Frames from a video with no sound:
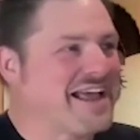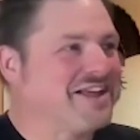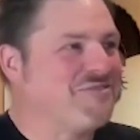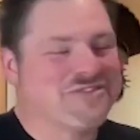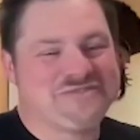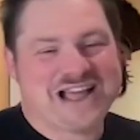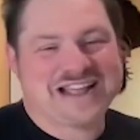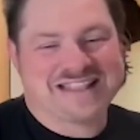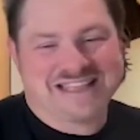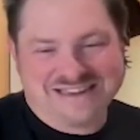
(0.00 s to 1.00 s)
I love the
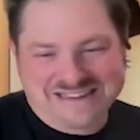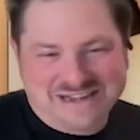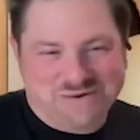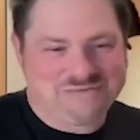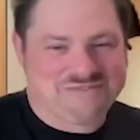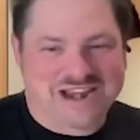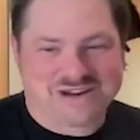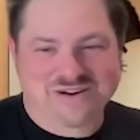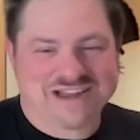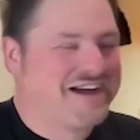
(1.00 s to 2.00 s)
fact that, we've got
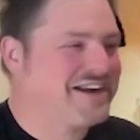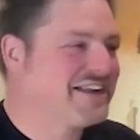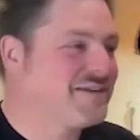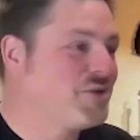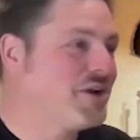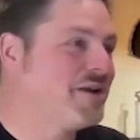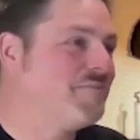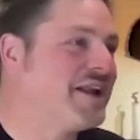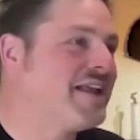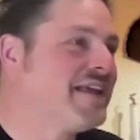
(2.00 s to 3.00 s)
a great hunting community,
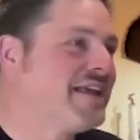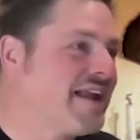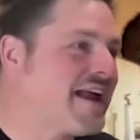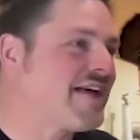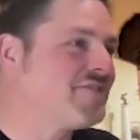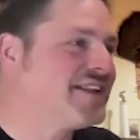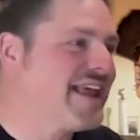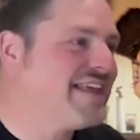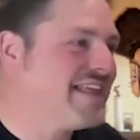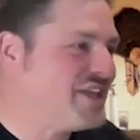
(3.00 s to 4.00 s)
but not on the
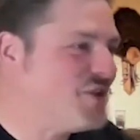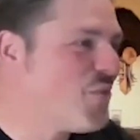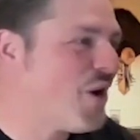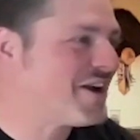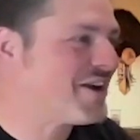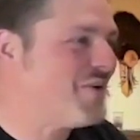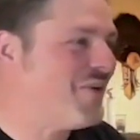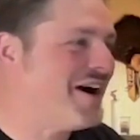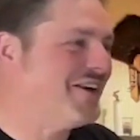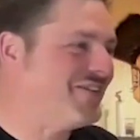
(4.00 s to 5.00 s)
day that you want to go
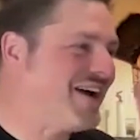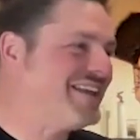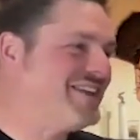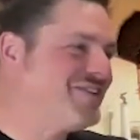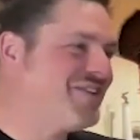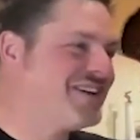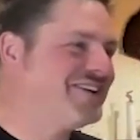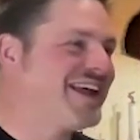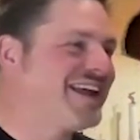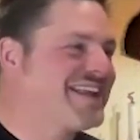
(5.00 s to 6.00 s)
hunt, right?
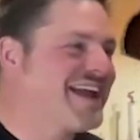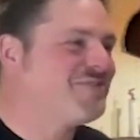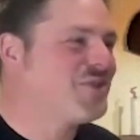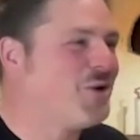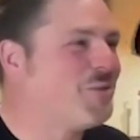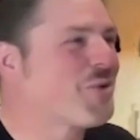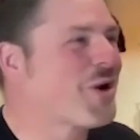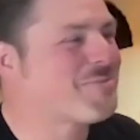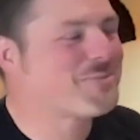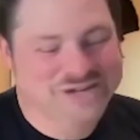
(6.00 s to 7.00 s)
You'd like to have the whole
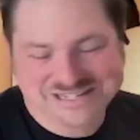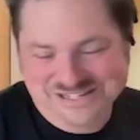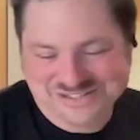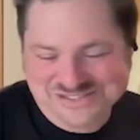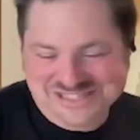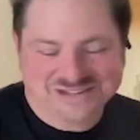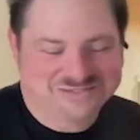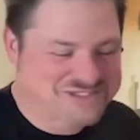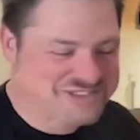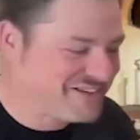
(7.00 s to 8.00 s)
property to
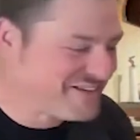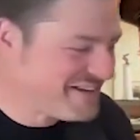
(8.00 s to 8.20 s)
yourself. So